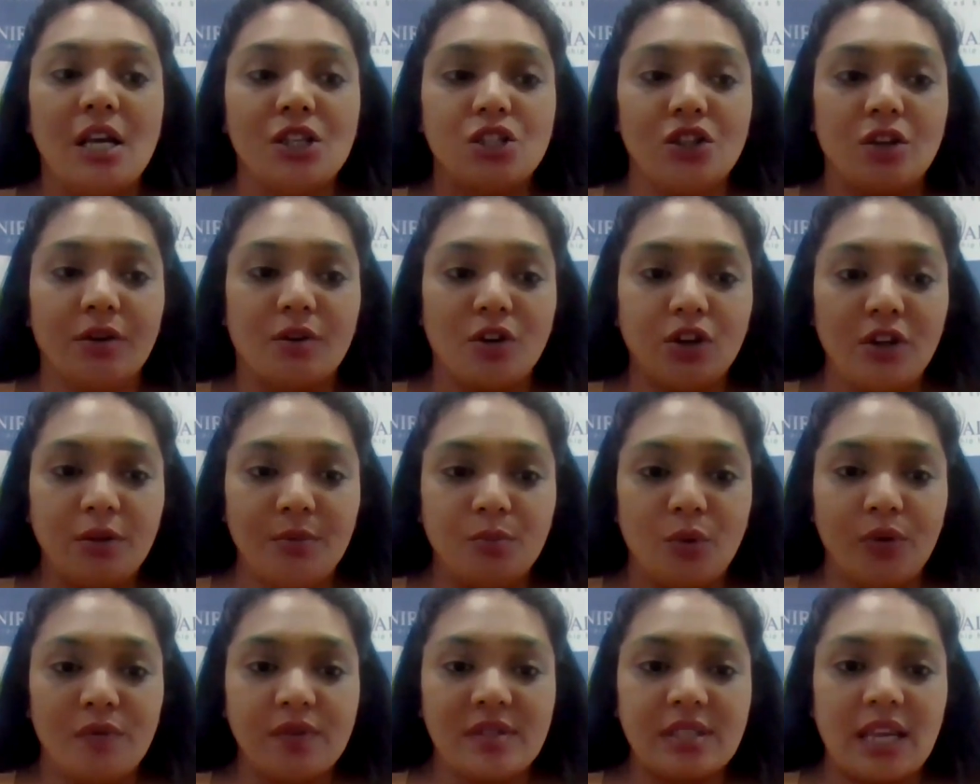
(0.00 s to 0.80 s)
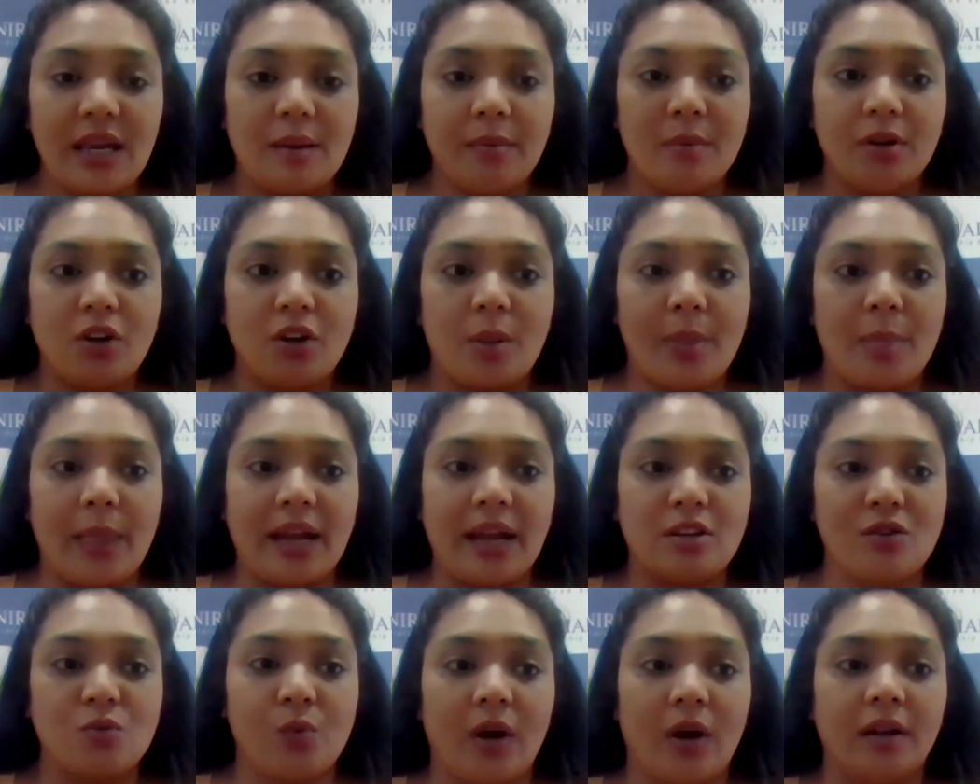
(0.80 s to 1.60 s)
So good moves came in on
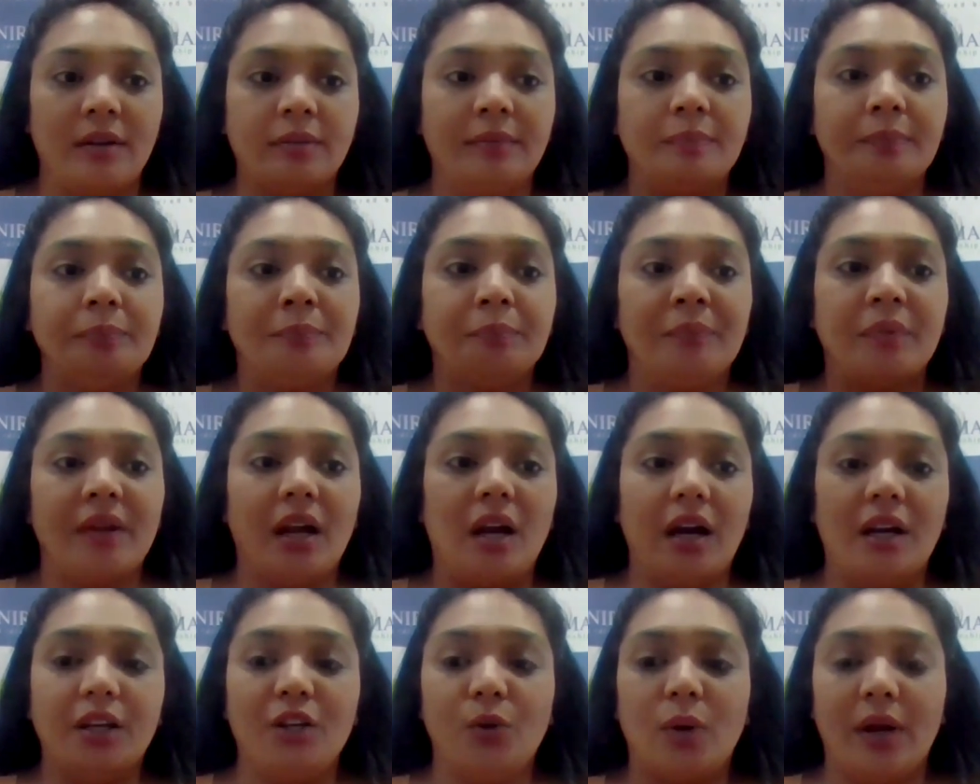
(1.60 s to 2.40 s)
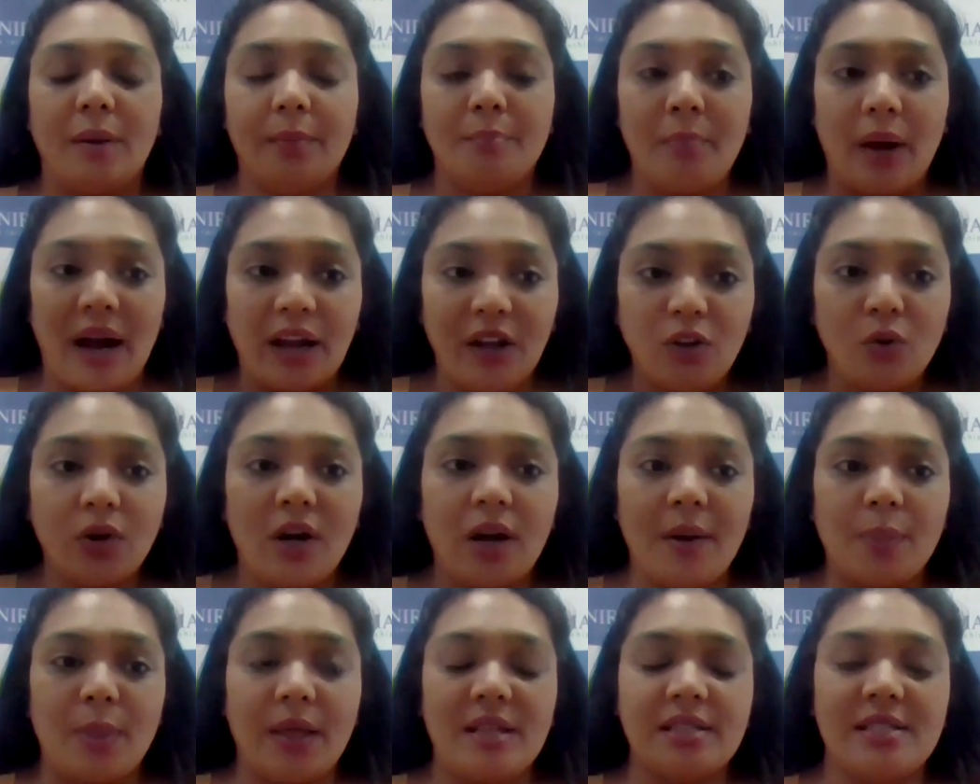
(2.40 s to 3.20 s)
that one. You had
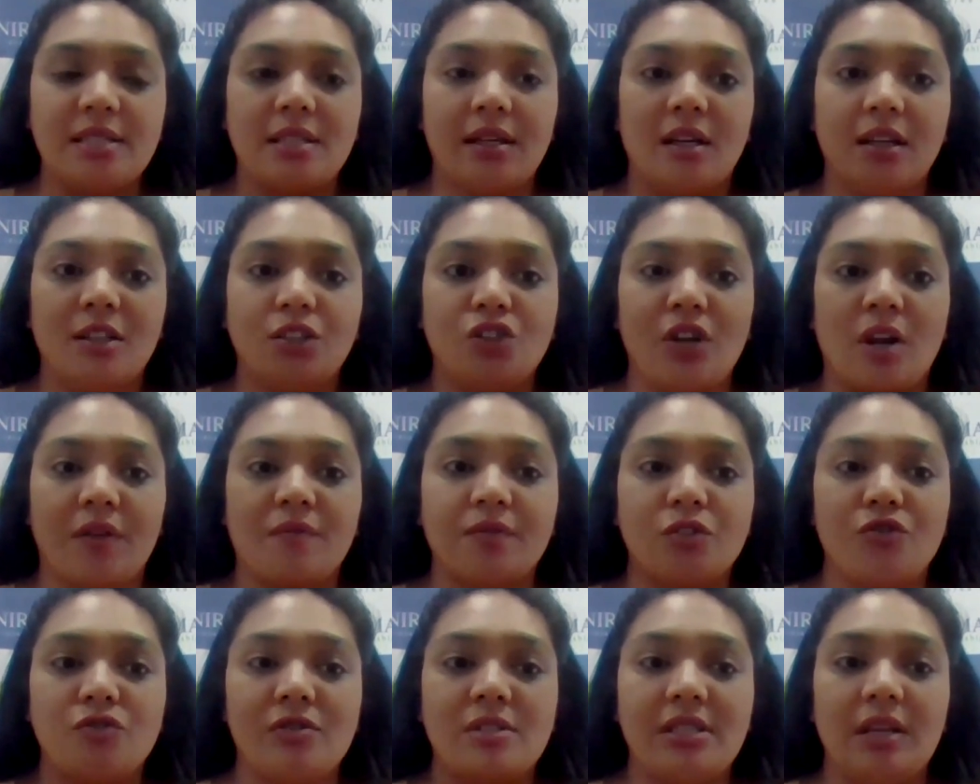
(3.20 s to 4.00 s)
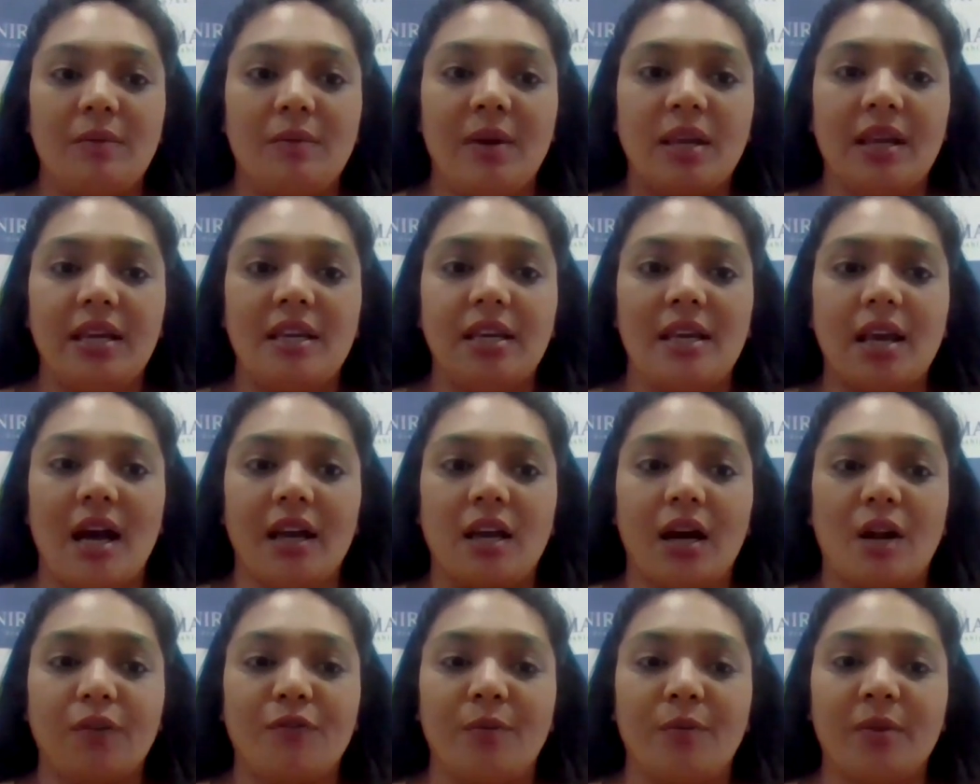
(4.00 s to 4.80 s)
Biocon that surged after receiving
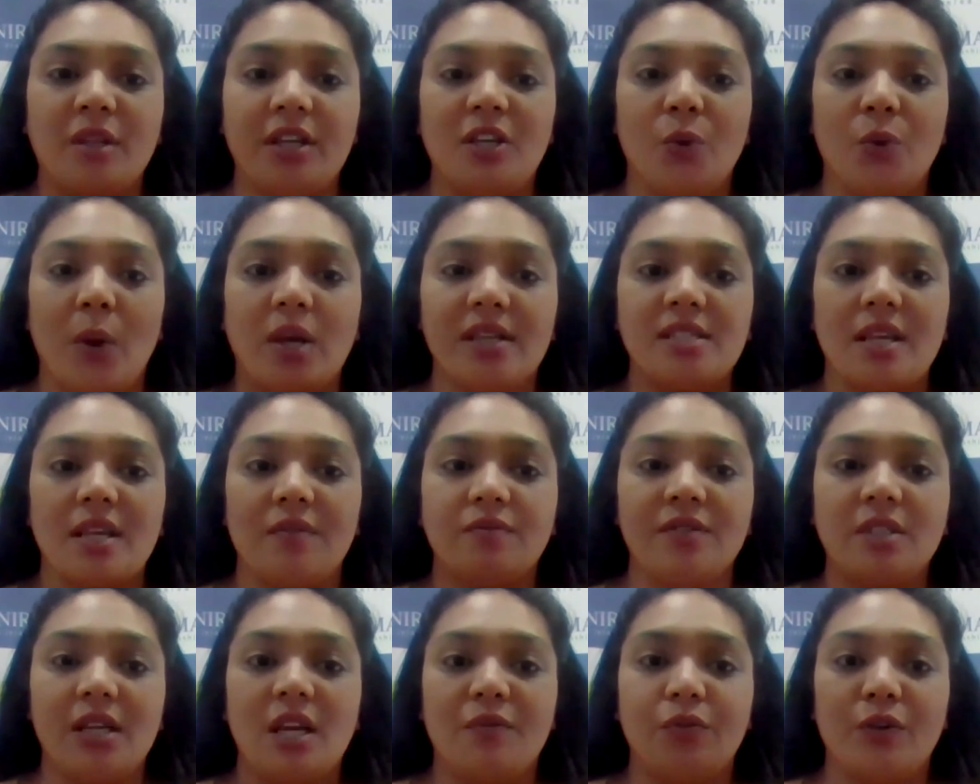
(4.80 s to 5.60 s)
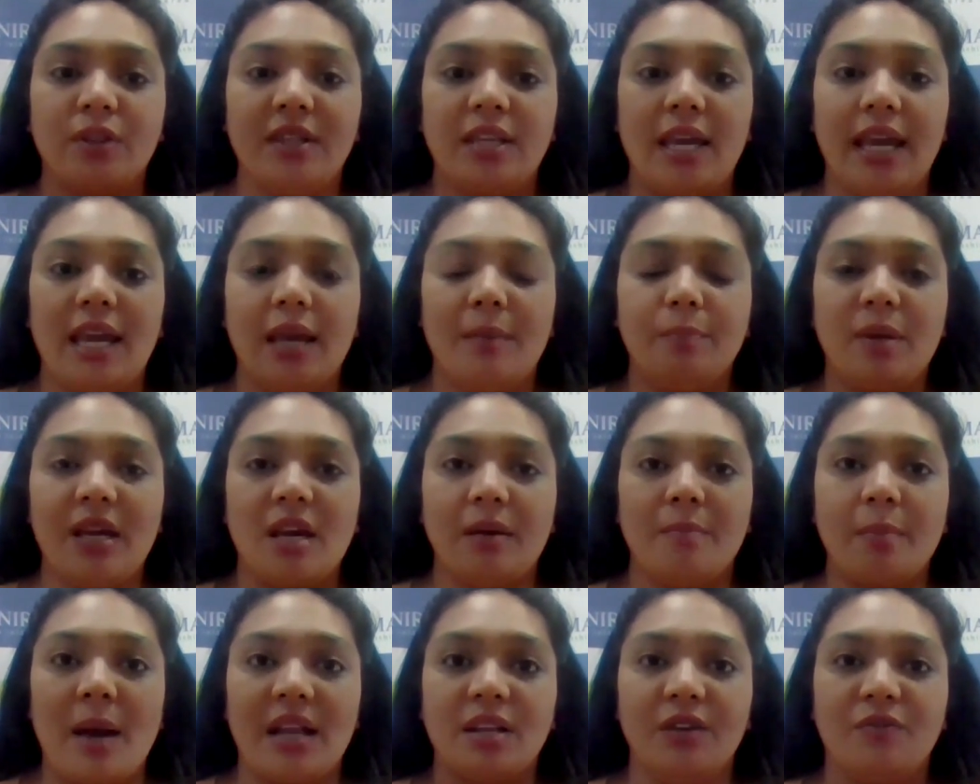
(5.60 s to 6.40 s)
EIR from the US FDA for the
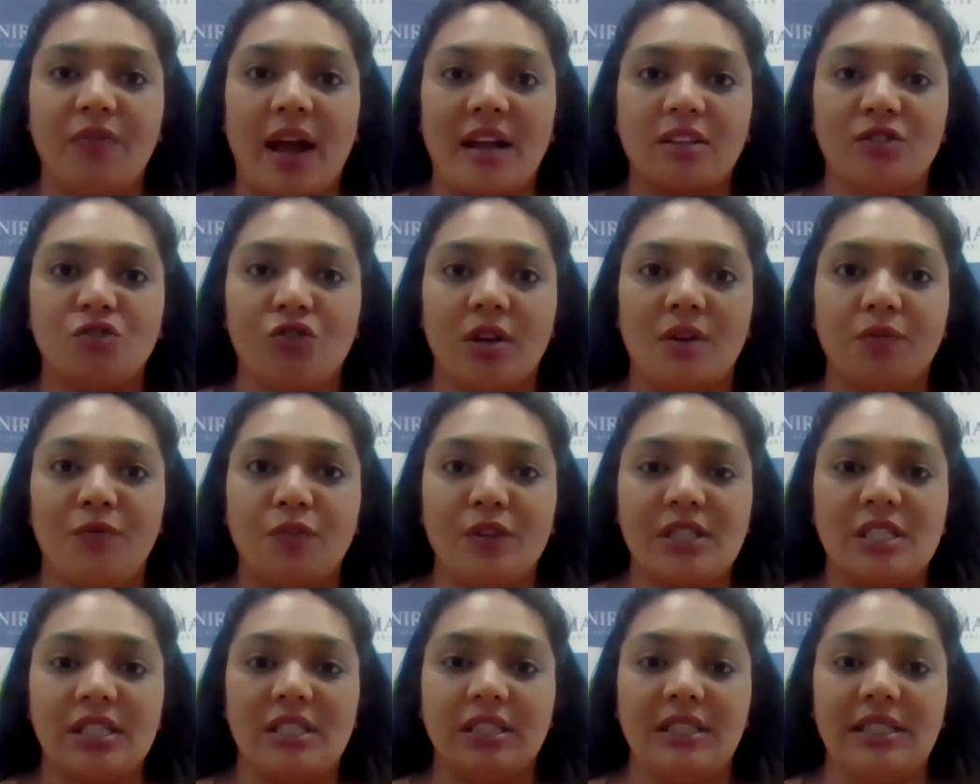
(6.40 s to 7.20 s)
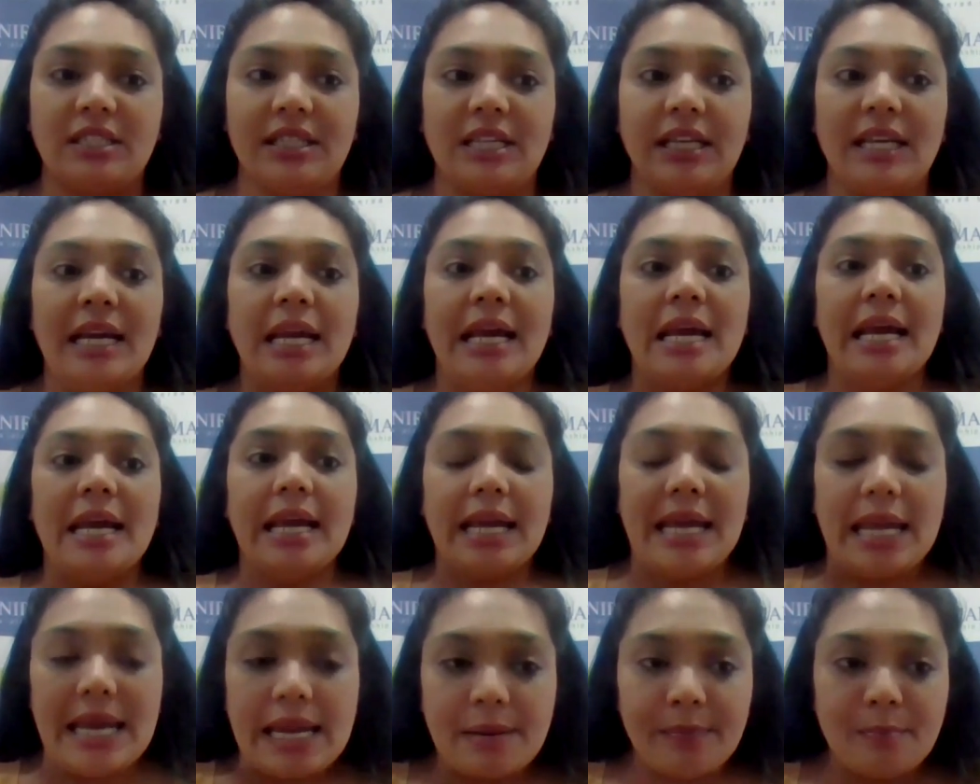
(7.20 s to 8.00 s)
API manufacturing facility
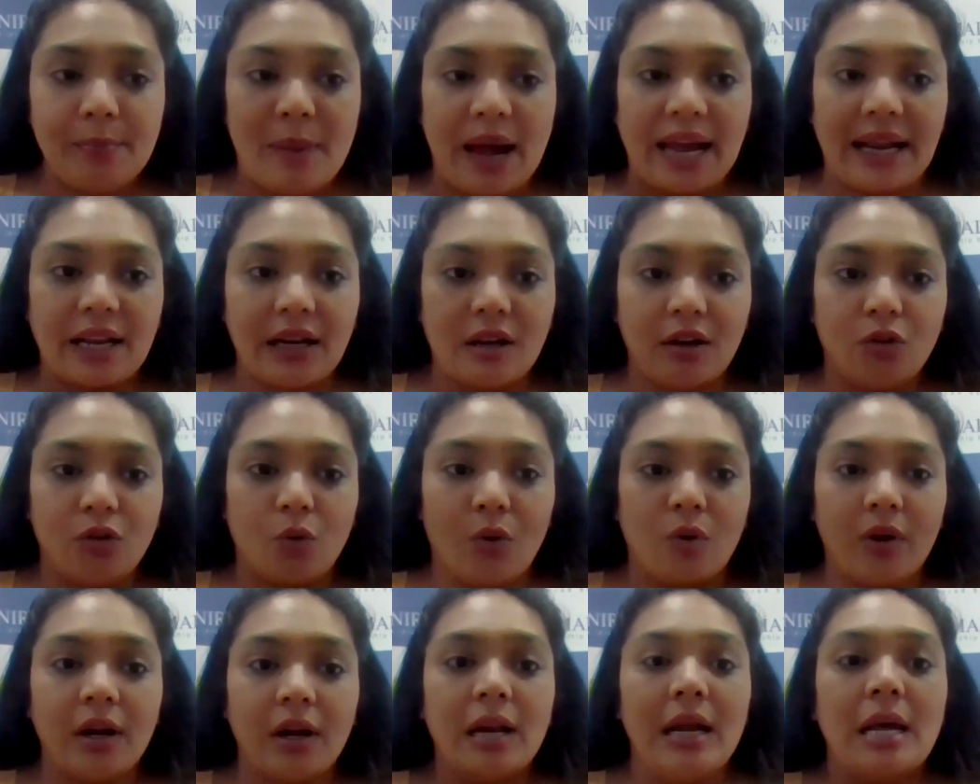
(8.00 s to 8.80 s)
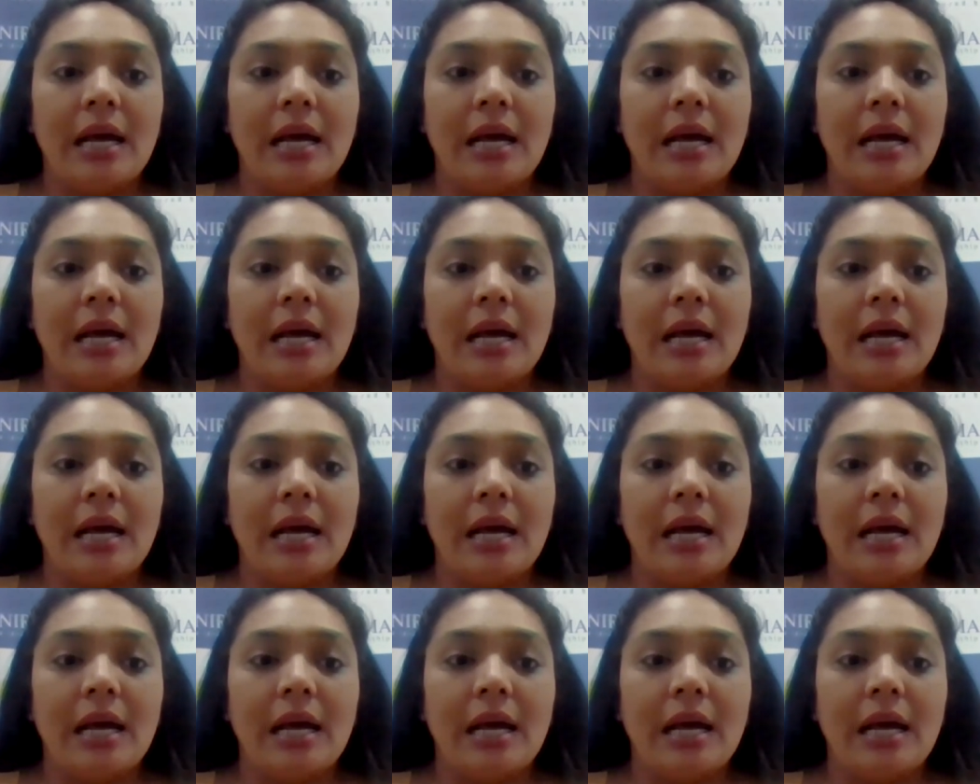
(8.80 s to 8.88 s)
in Bangalore.